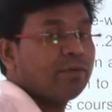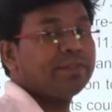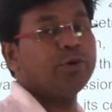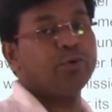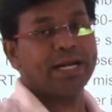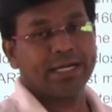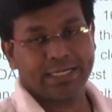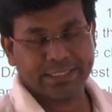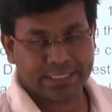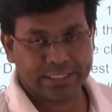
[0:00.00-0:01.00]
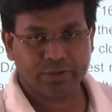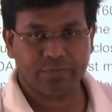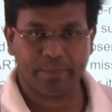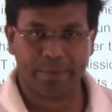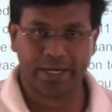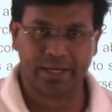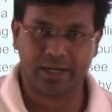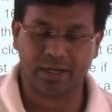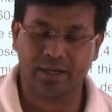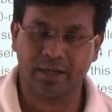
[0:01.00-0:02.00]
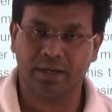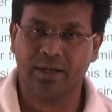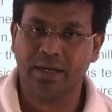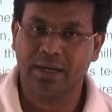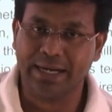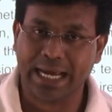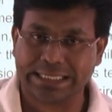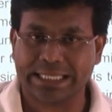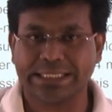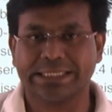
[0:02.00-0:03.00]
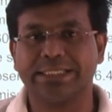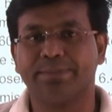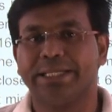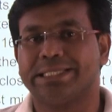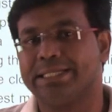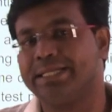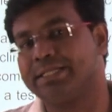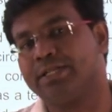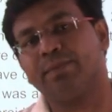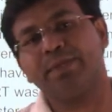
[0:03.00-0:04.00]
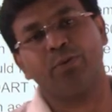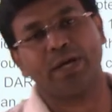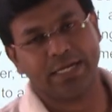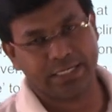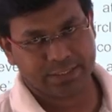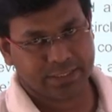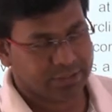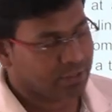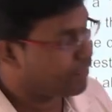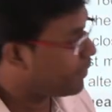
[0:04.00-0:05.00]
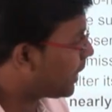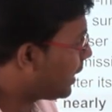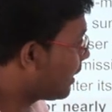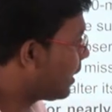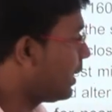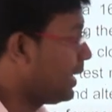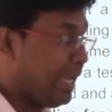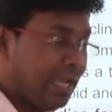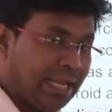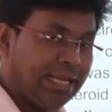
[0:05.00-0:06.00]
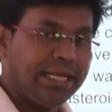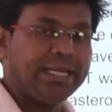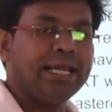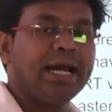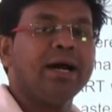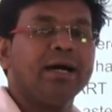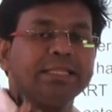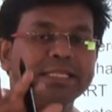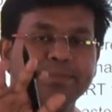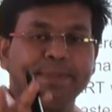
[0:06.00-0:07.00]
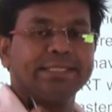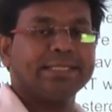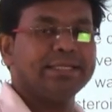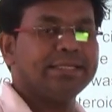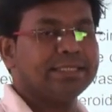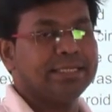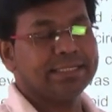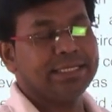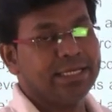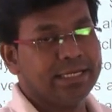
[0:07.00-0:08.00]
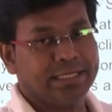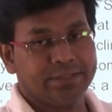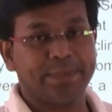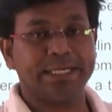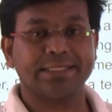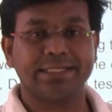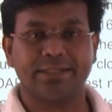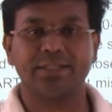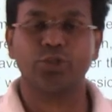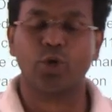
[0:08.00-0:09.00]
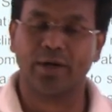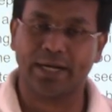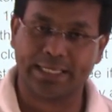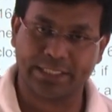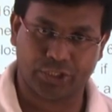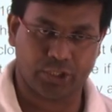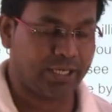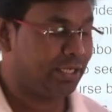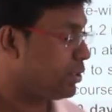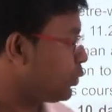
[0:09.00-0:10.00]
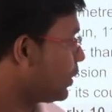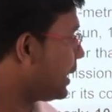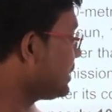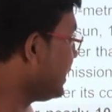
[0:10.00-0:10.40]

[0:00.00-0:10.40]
of the United States of America. NASA is the space agency of the United States of America. In India, the space agency is Indian Space Research Organization. It is known as